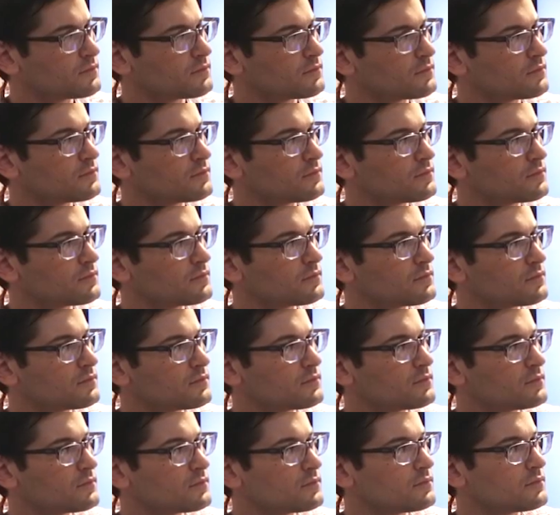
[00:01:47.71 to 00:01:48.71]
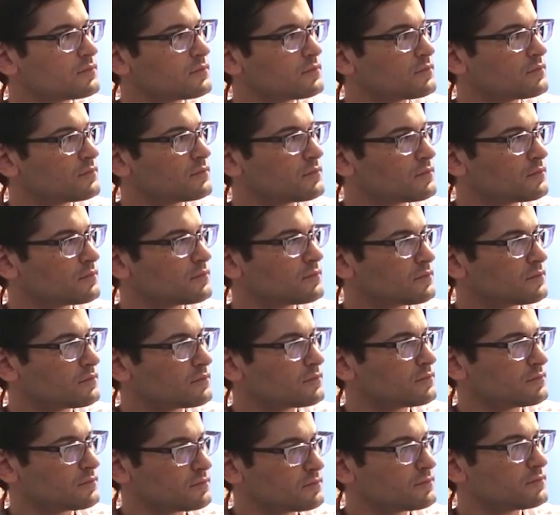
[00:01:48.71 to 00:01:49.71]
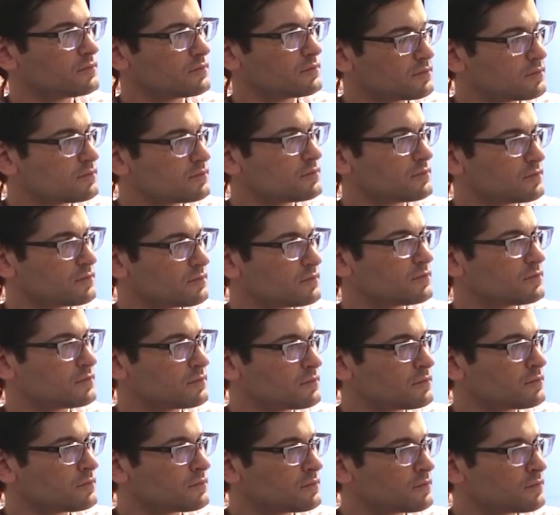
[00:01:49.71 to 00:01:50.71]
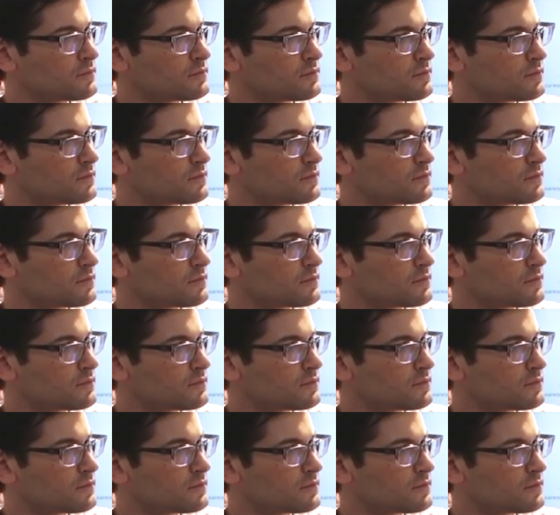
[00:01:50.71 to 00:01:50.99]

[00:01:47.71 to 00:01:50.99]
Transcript: The person shown says nothing.